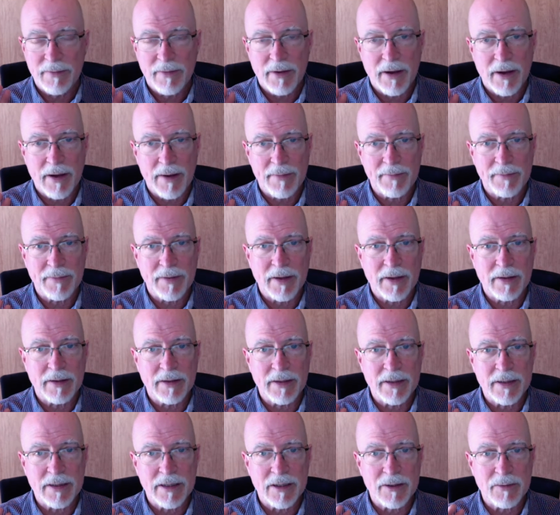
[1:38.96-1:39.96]
um,
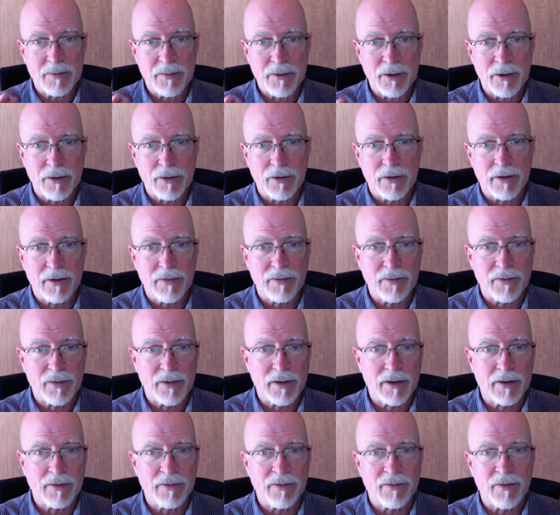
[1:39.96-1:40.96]
this is purely for
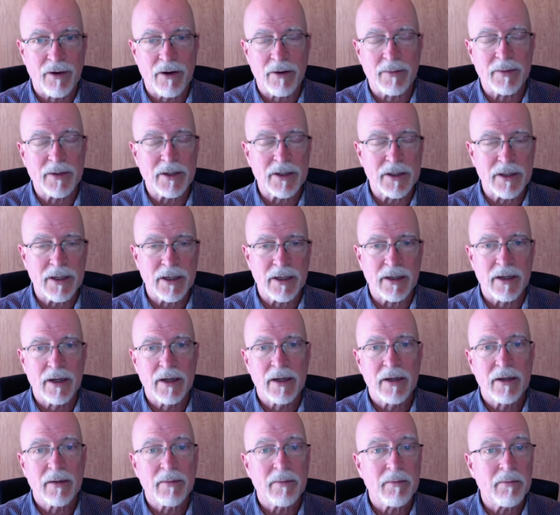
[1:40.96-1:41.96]
the pharmacy
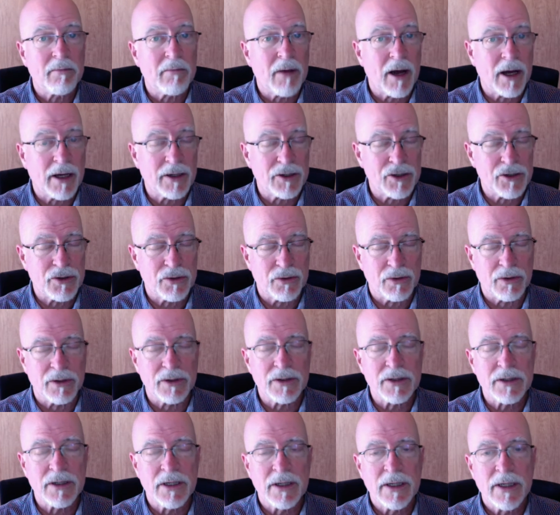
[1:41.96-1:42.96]

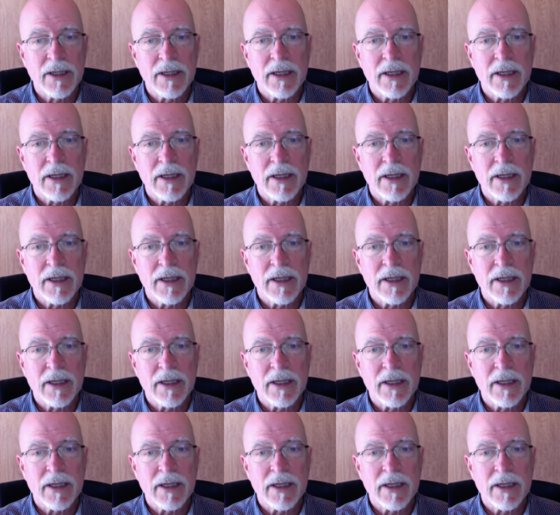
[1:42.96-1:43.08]
modules